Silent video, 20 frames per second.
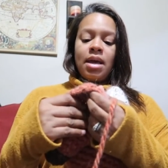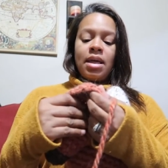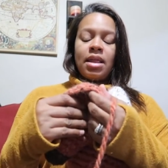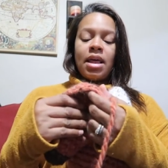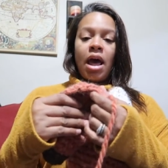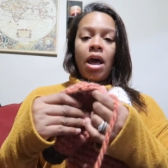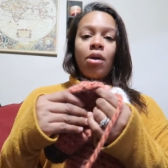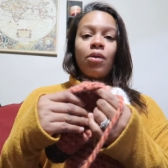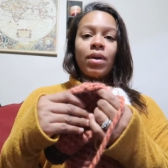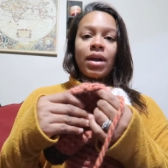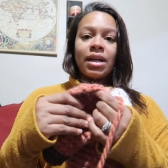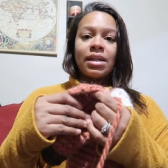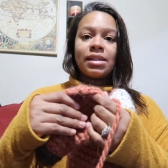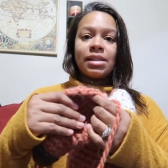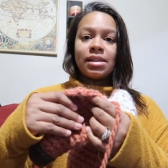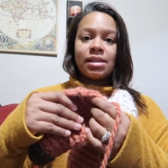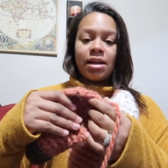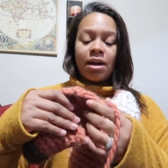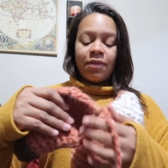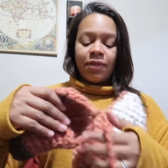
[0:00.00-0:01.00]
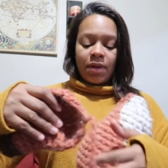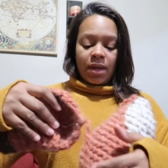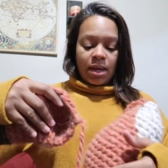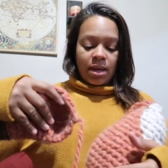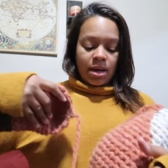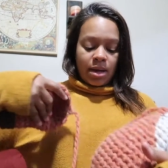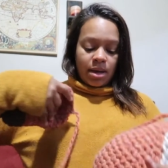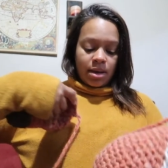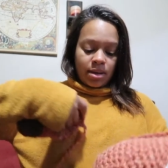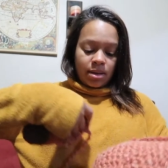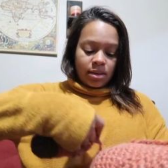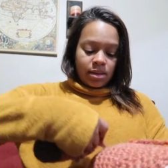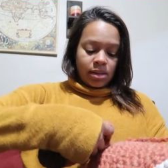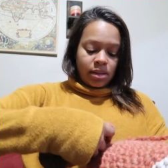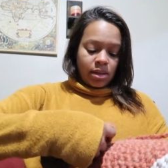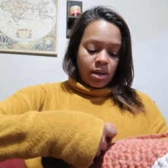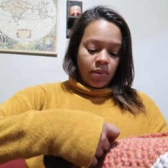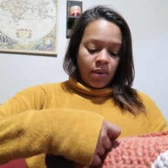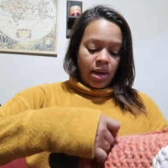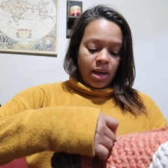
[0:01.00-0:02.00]
That'll get stuffing in it.
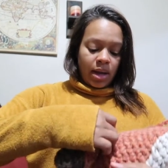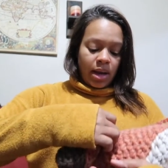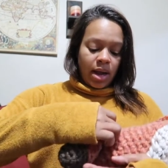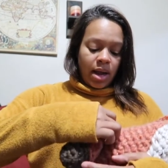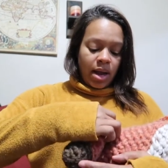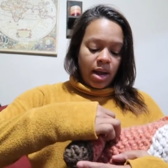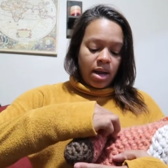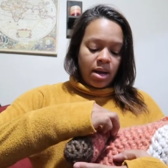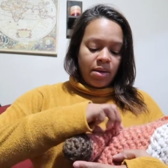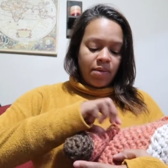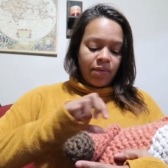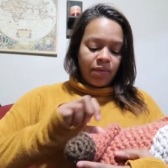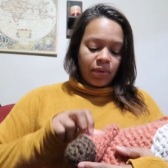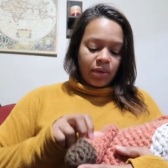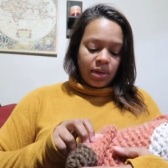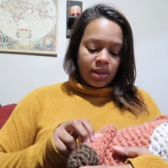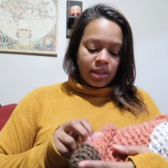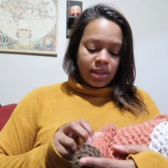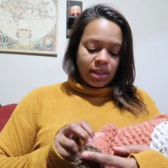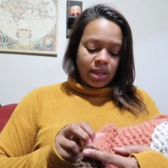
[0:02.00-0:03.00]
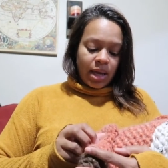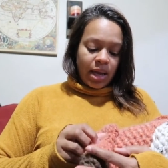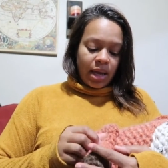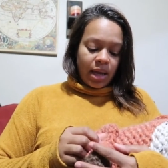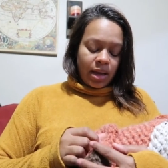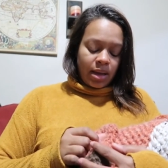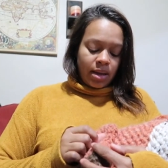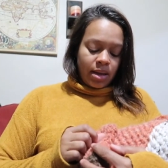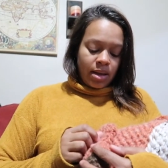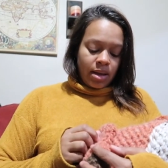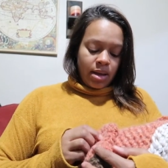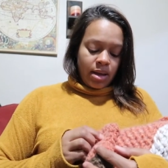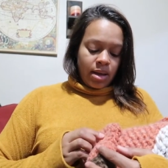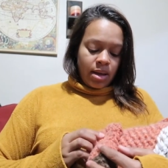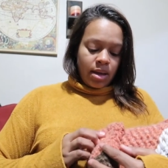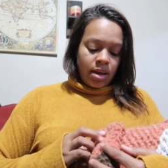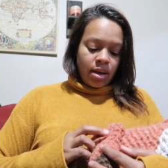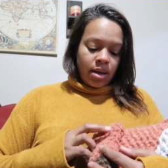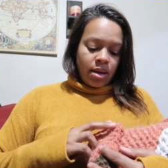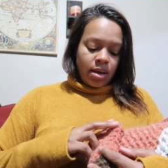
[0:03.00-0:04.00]
So it kind of looks like
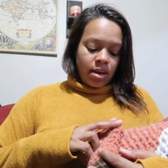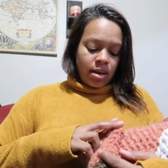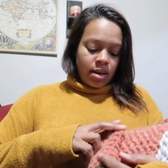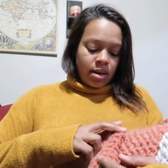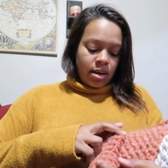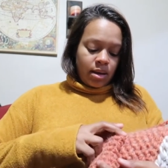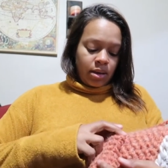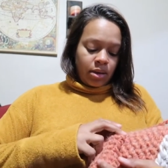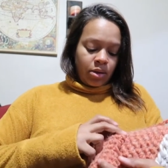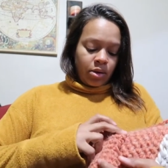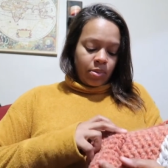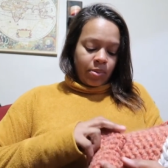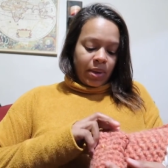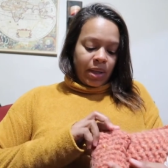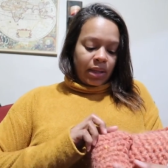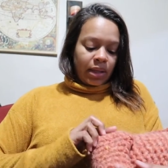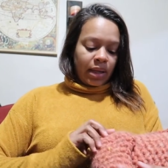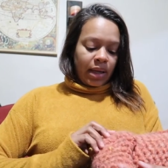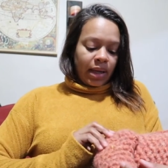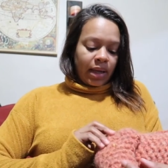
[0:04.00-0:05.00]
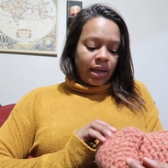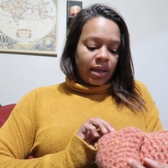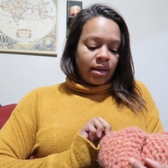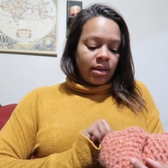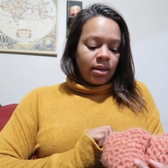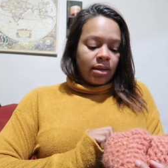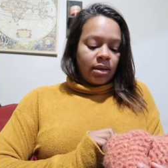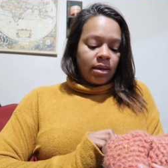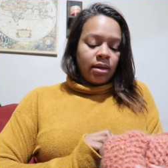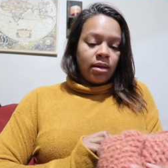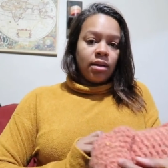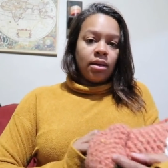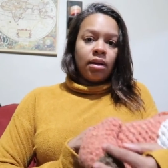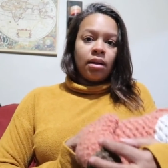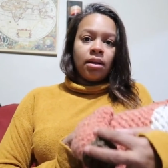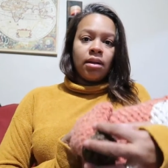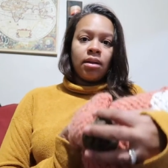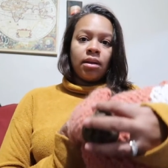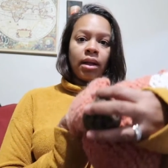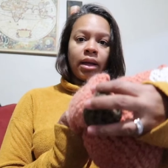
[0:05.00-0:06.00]
a little bit like
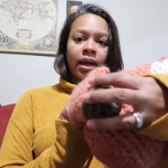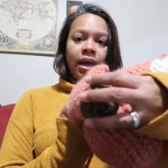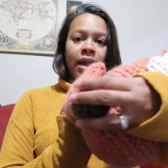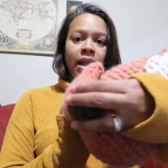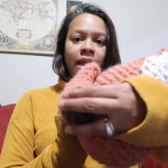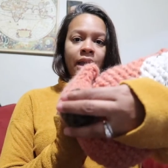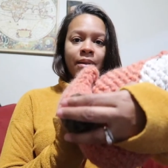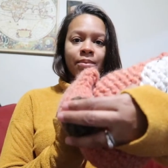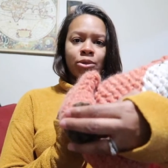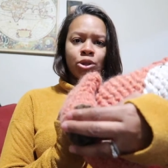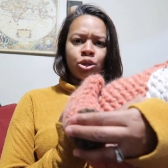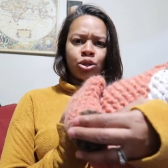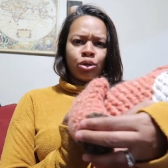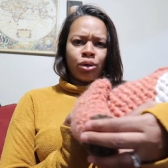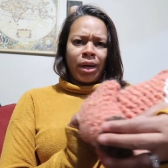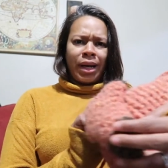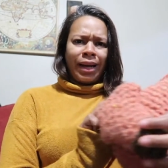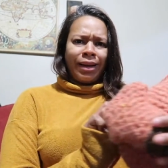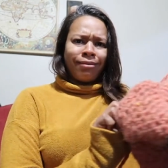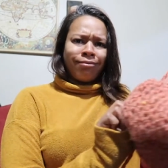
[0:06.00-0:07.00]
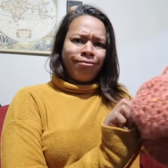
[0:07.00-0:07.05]
a hamstring.